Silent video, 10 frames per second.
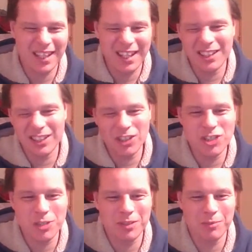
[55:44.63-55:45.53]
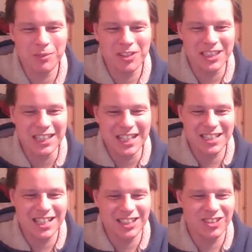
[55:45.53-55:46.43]
in the YouTube community.
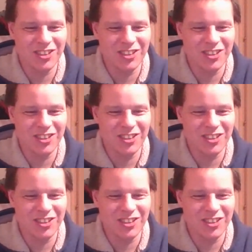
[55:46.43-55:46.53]
It's